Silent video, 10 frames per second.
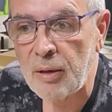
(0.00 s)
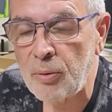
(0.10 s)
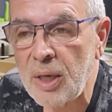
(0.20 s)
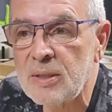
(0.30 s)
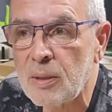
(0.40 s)
a
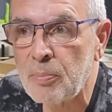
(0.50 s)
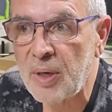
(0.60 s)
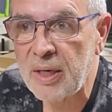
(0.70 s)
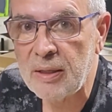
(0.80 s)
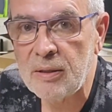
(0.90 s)
razor
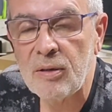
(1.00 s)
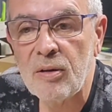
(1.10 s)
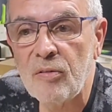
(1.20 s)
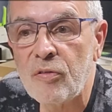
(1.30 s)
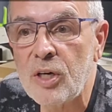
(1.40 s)
blade
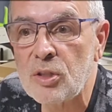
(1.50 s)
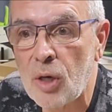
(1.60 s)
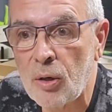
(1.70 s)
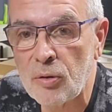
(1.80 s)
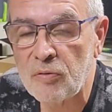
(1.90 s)

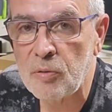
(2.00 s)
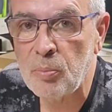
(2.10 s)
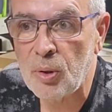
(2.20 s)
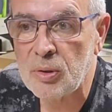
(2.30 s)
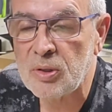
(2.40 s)
fresh out of the
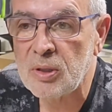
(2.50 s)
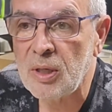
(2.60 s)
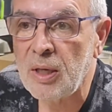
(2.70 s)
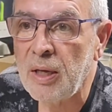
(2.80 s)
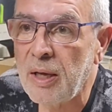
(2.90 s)
box
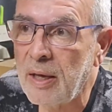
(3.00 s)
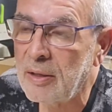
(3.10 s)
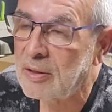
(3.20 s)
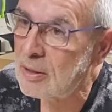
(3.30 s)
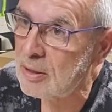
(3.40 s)

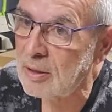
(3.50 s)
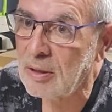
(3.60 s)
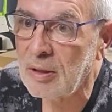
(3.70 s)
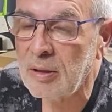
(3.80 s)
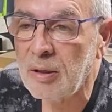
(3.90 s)
has
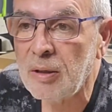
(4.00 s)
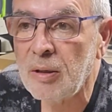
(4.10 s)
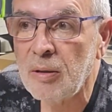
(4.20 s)
uh,